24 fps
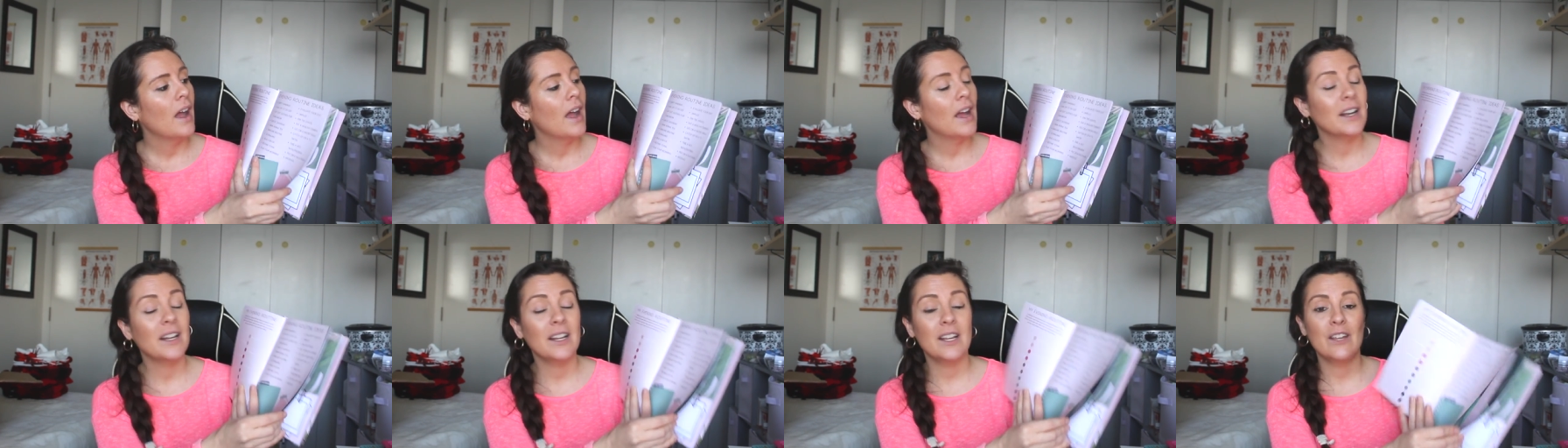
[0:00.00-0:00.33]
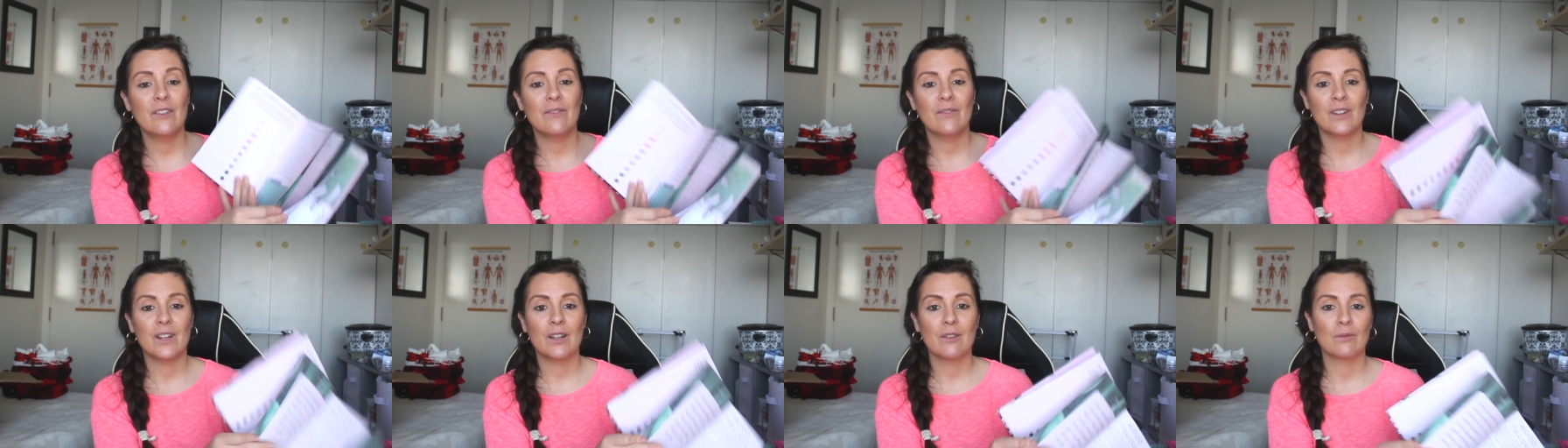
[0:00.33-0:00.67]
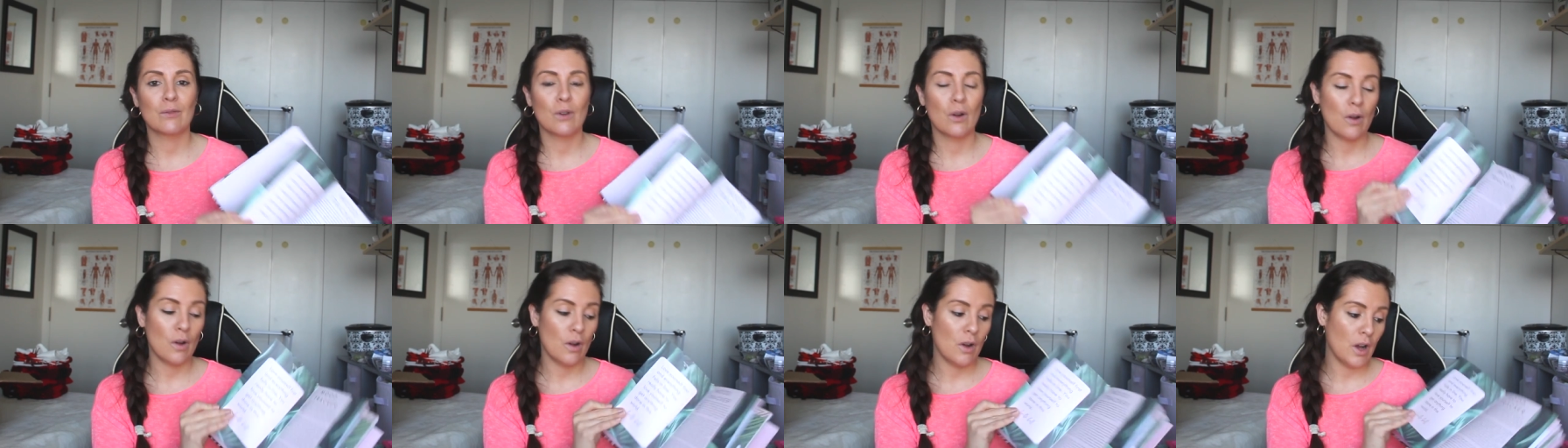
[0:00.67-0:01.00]
and evening
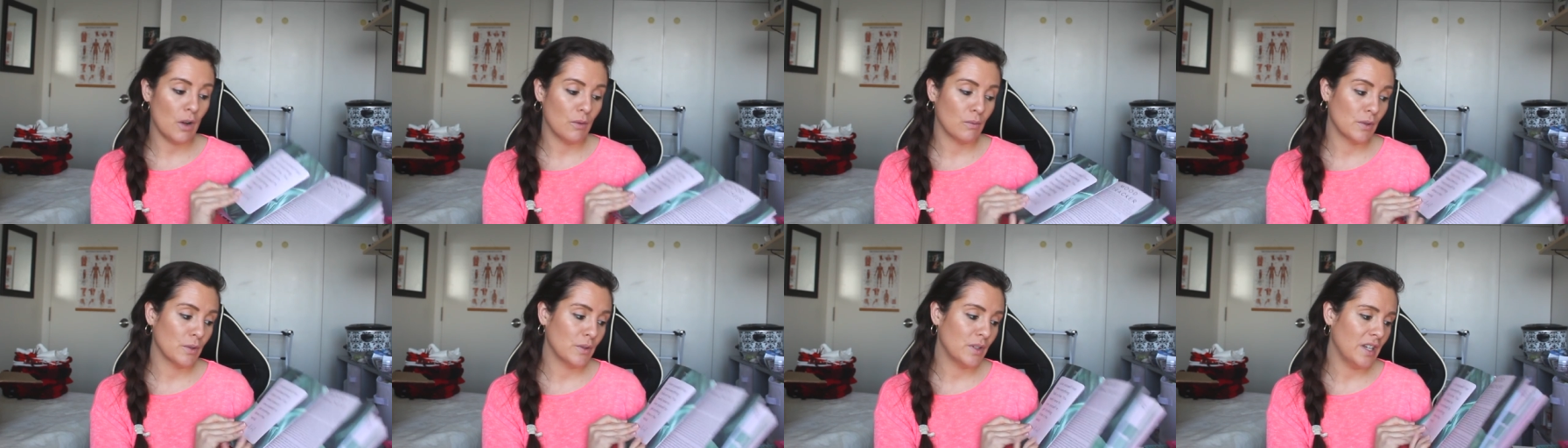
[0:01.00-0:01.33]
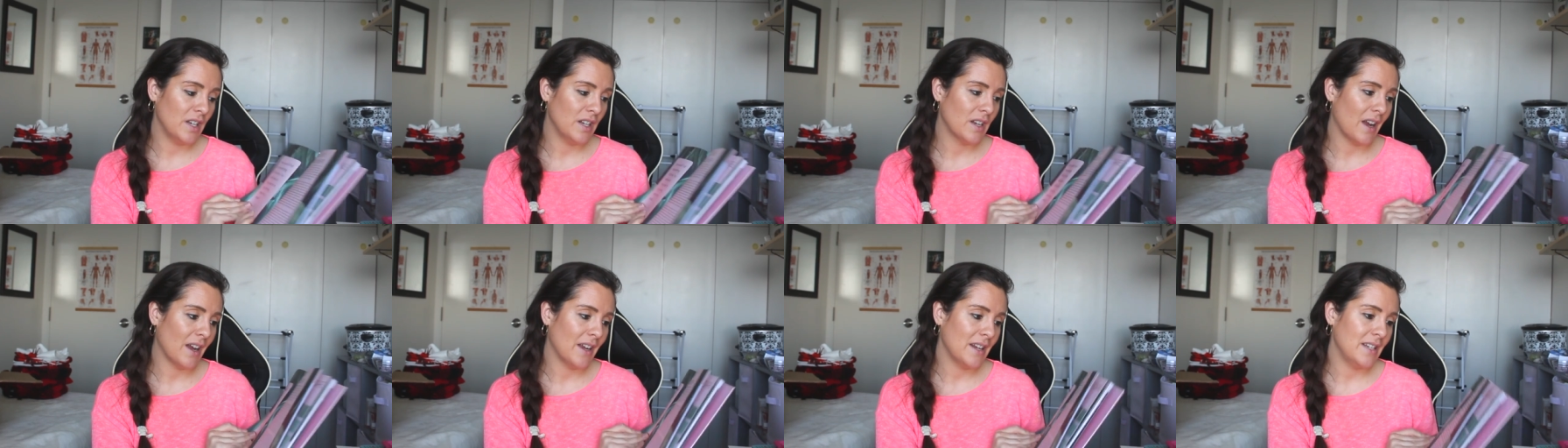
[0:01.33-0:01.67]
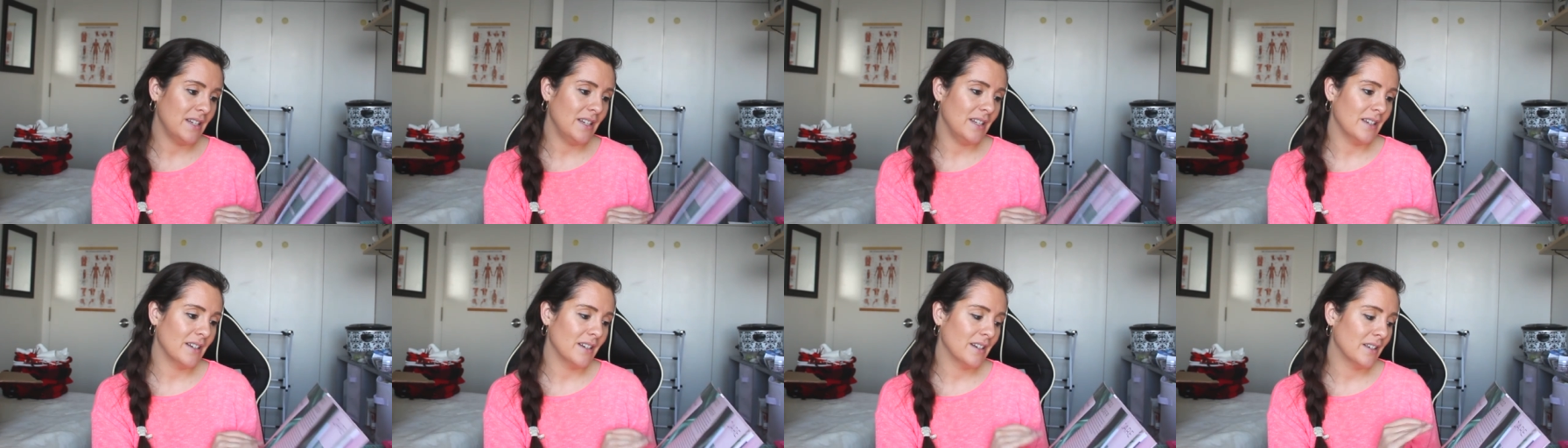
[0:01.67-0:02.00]
uh, routine
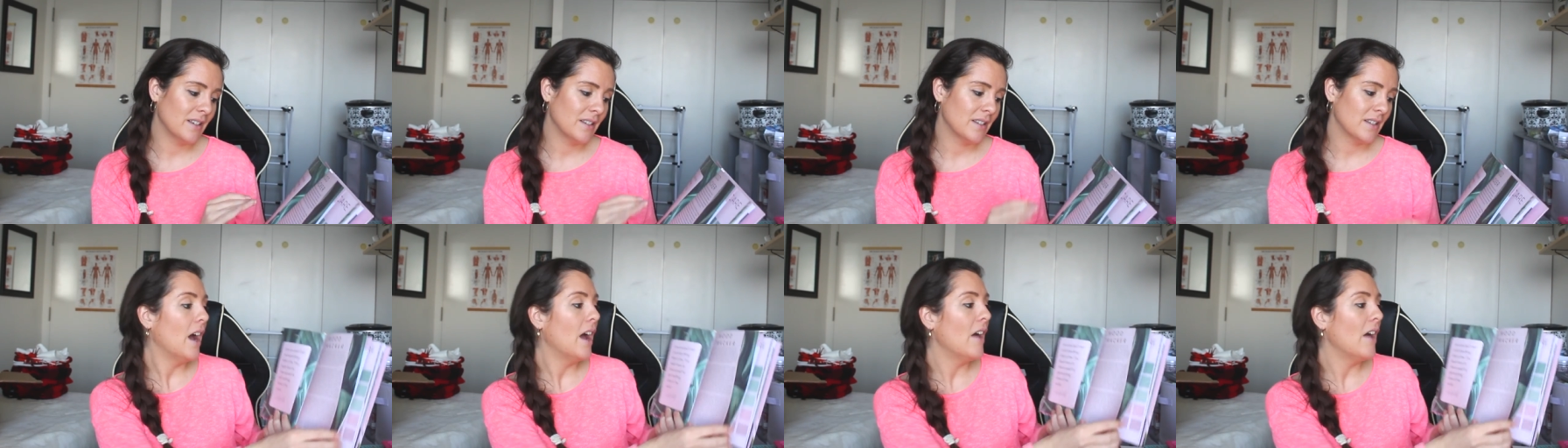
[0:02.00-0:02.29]
ideas.